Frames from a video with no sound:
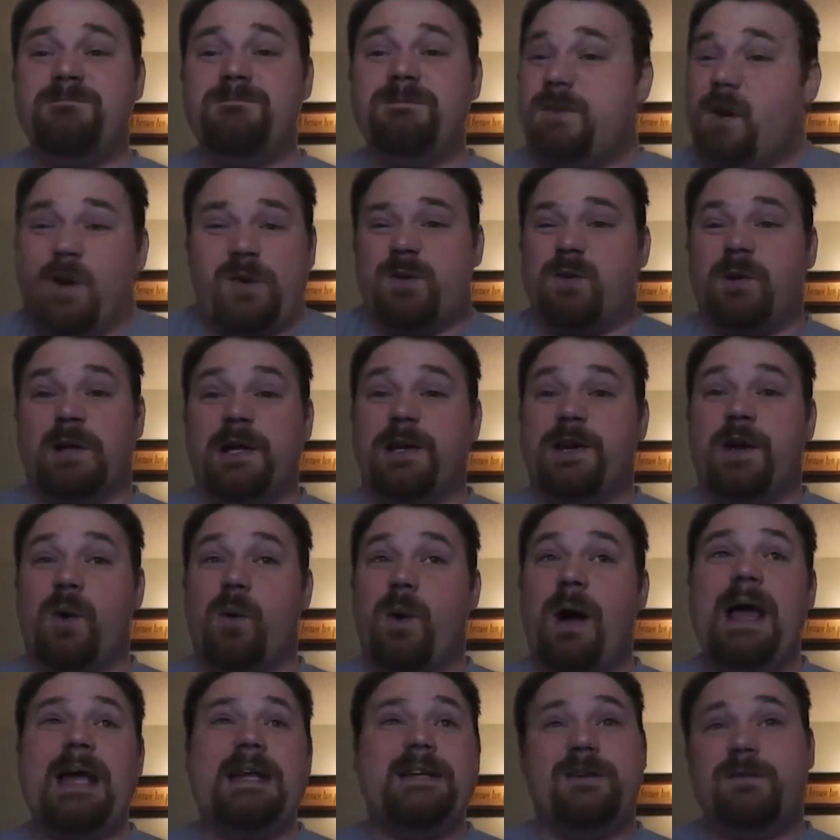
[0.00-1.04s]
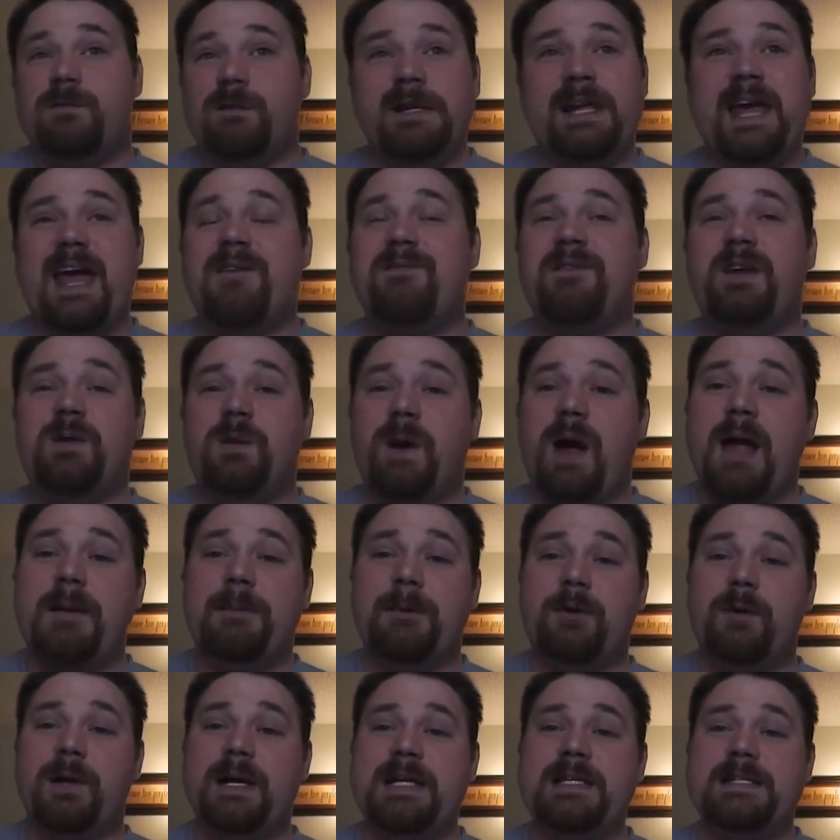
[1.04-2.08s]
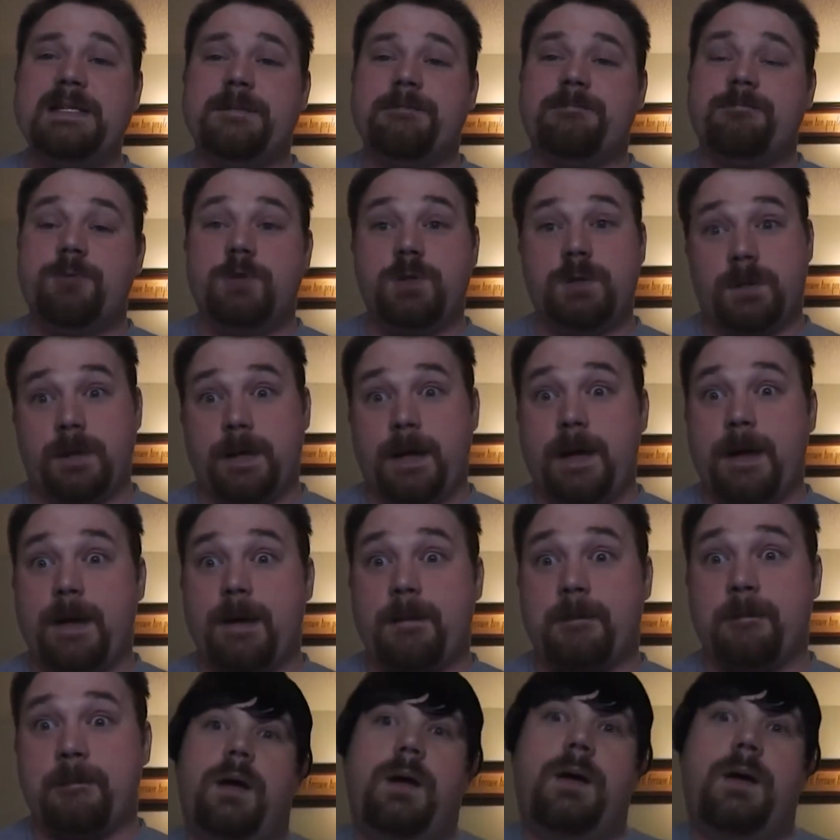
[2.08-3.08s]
Don't really know why, don't really have any rhyme or reason, so yeah.